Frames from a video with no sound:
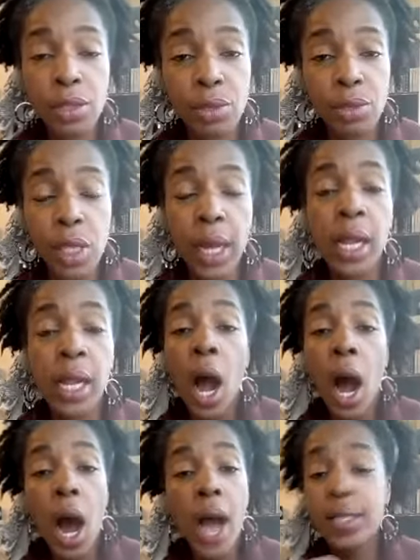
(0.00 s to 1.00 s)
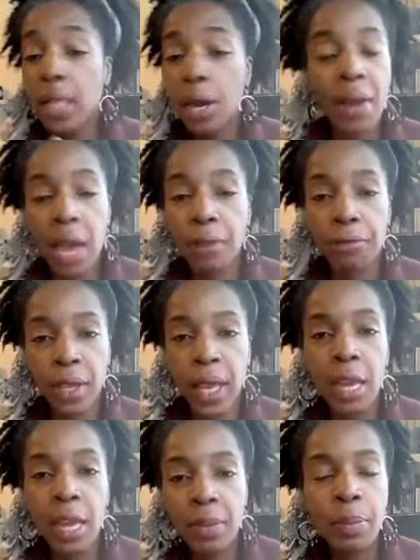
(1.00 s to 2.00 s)
styling, I don't
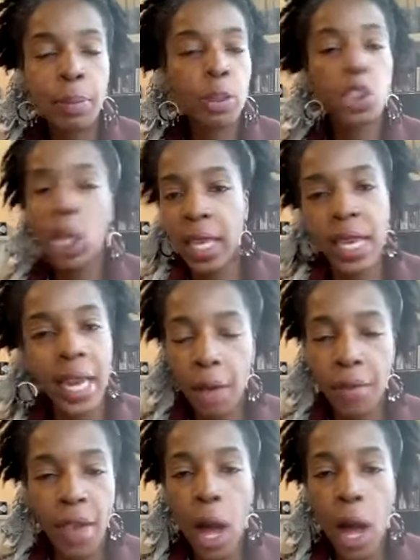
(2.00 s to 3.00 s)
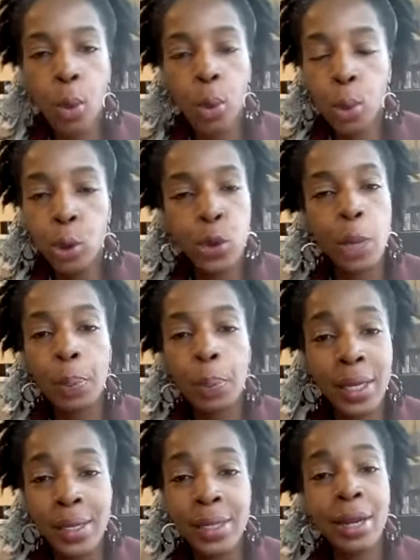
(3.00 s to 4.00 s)
advocate people chucking out their whole wardrobe
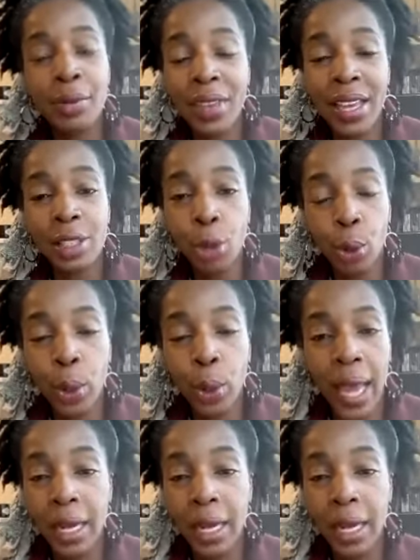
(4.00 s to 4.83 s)
because it's not organic.